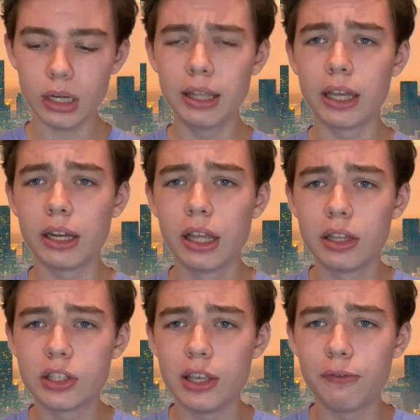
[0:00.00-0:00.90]
And then
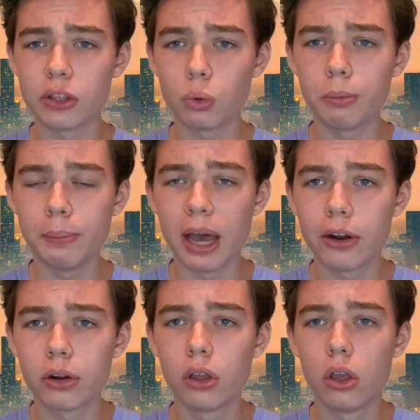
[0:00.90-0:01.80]
this defense will be
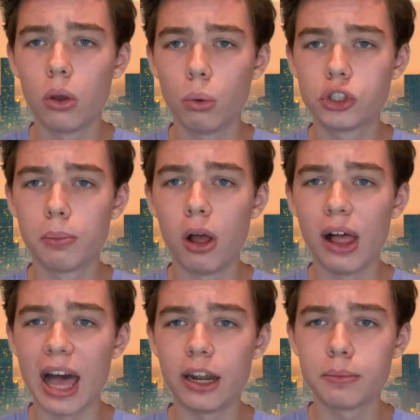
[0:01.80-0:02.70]
better with
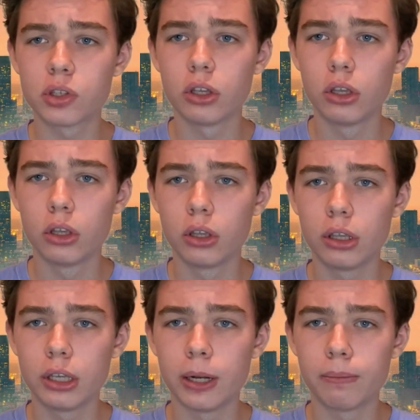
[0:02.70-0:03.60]
Jamal Adams,
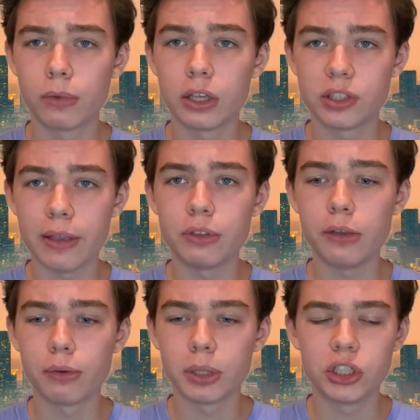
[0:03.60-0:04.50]
get him a safety
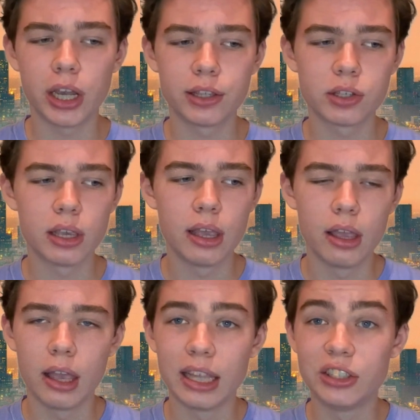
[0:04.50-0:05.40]
from the Jets,
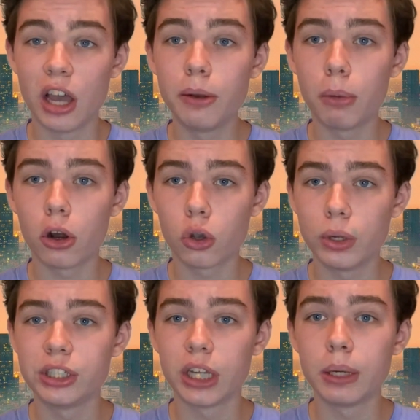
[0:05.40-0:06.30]
and
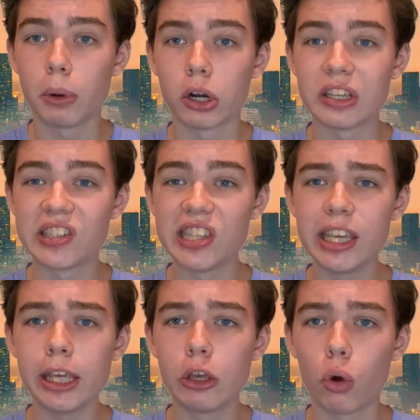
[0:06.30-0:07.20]
Quentin Dunbar,
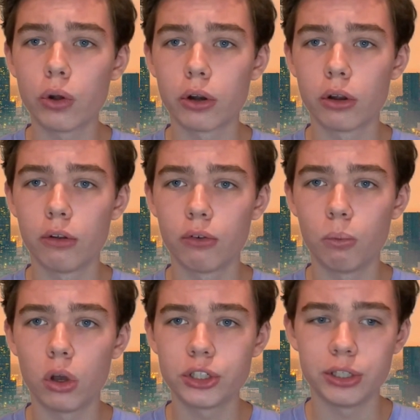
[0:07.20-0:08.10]
sneaky corner from
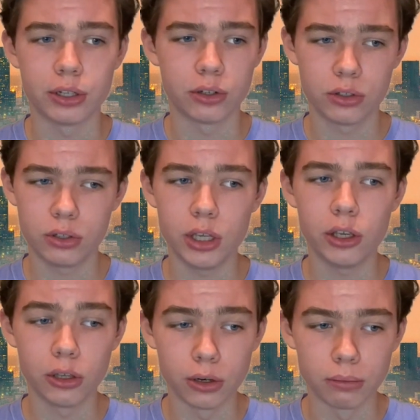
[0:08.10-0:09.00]
Washington, sneaky
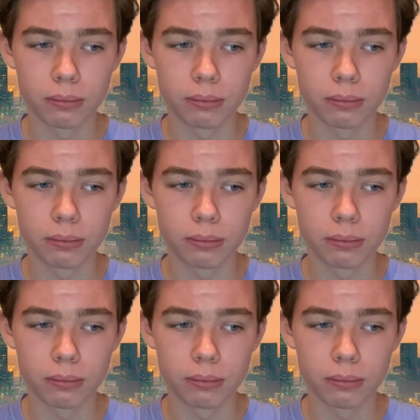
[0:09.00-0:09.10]
good.